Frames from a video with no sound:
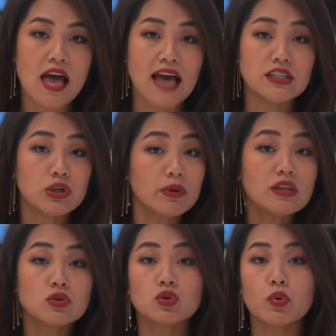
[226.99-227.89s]
And during
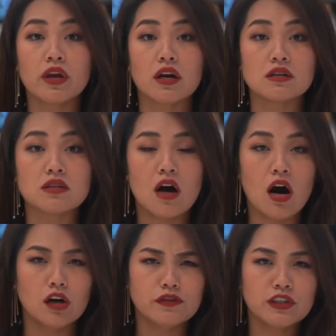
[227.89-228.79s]
those two years,
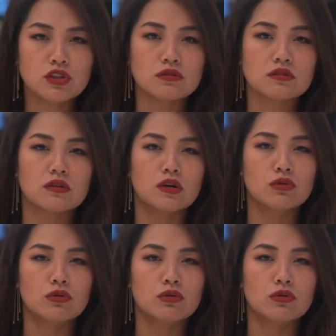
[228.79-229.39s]
officials